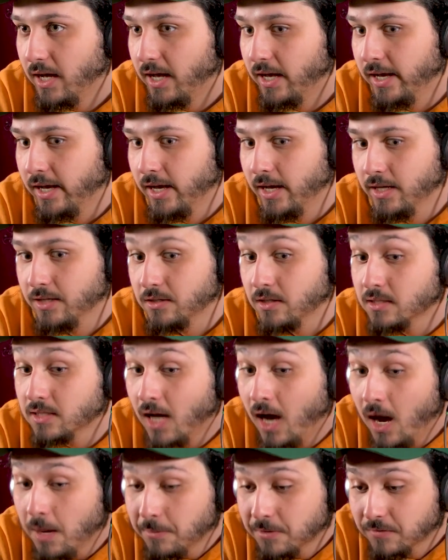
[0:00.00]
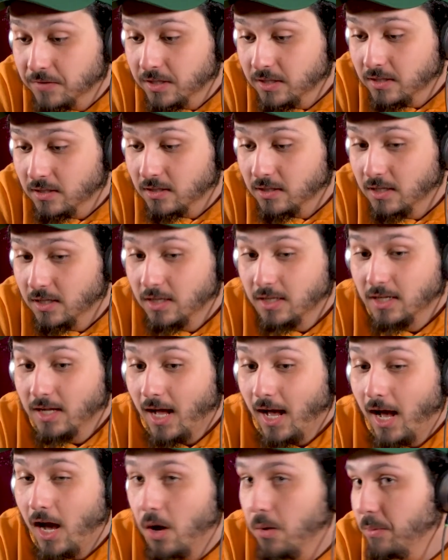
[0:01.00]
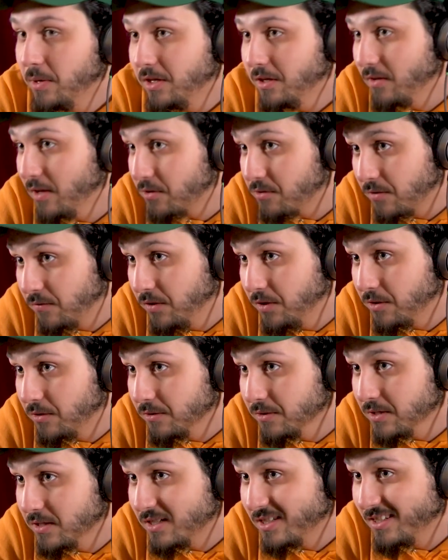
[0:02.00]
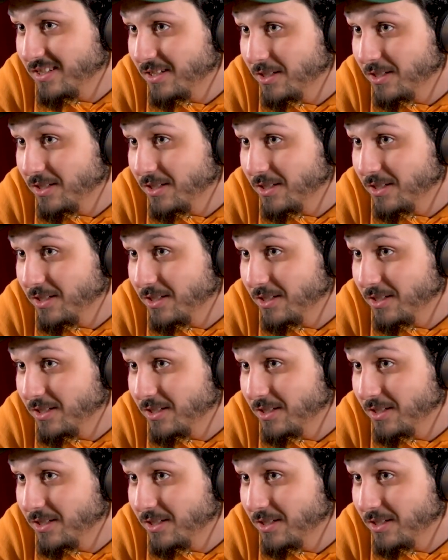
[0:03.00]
And on top of it, how many electric vehicles?